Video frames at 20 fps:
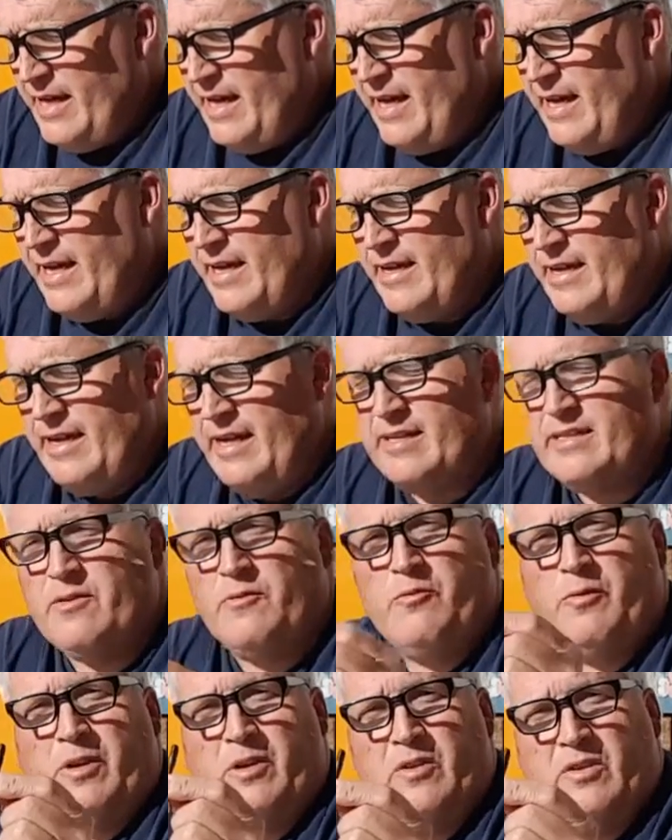And it has a
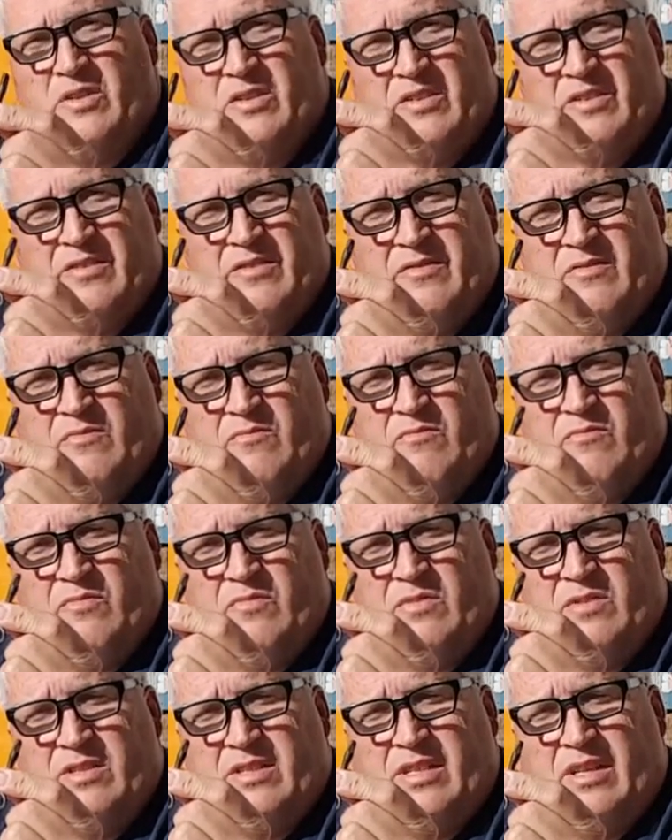weird
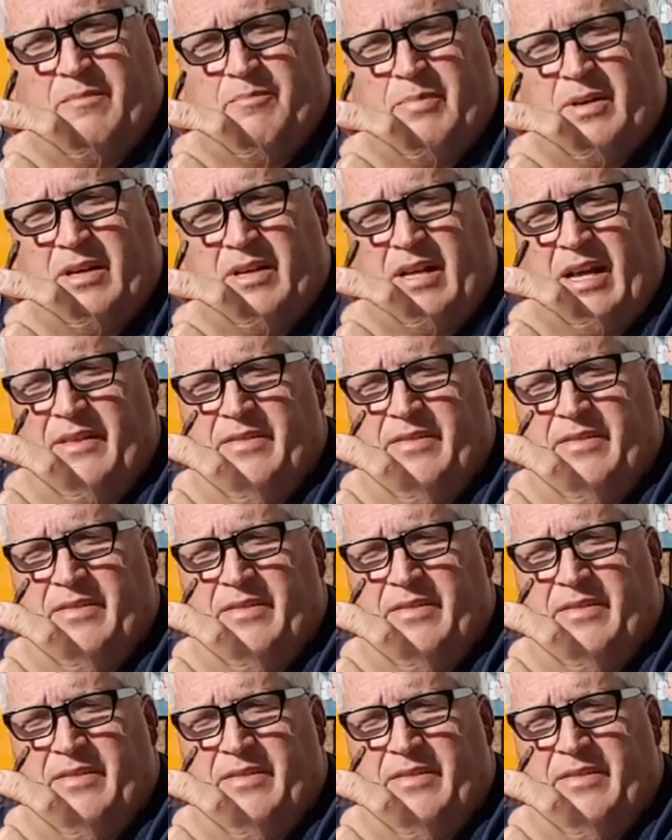tip on.